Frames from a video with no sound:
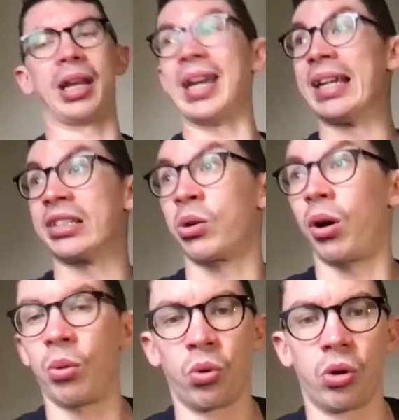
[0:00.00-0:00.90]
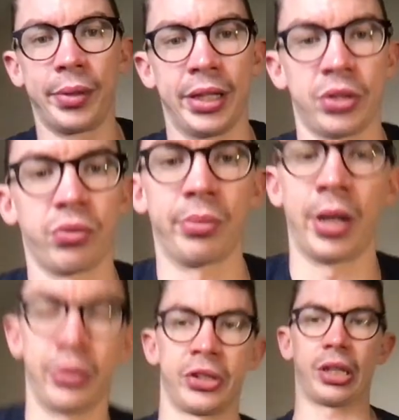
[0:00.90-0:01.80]
It is quite warm in this room
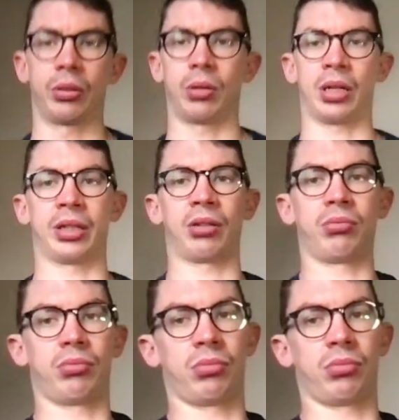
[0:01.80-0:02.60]
though, so I don't